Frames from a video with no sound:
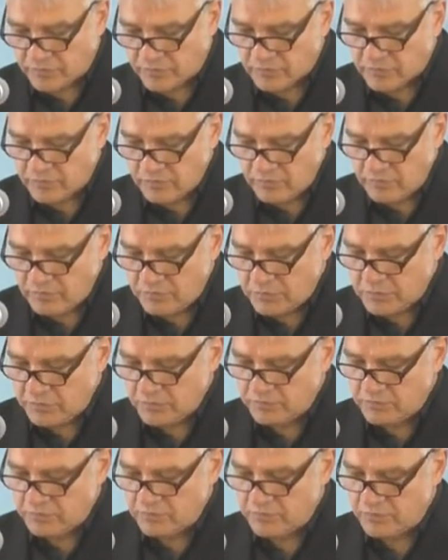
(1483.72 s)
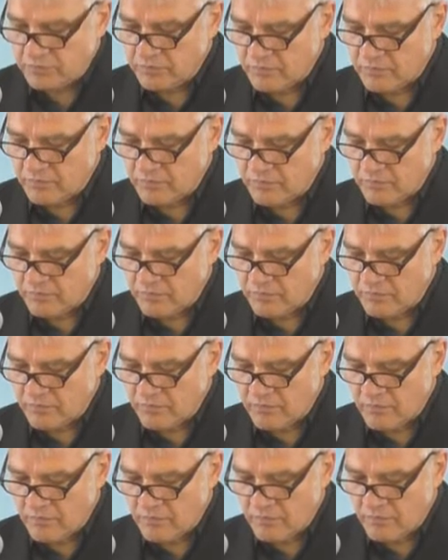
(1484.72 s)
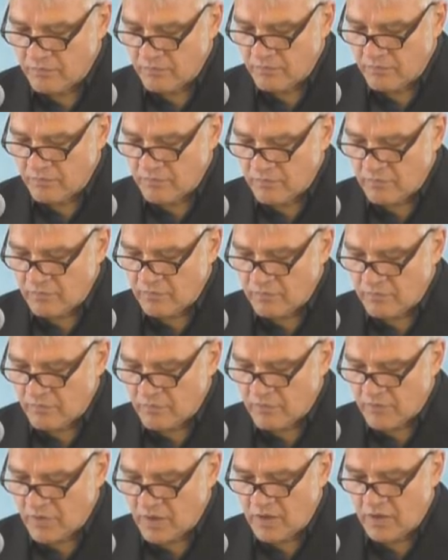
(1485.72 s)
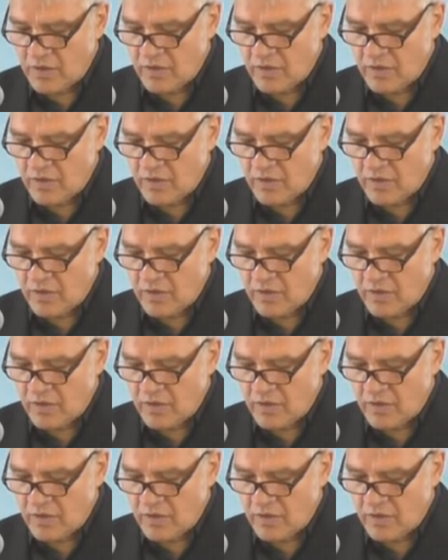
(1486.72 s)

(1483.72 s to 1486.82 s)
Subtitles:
Nothing is said.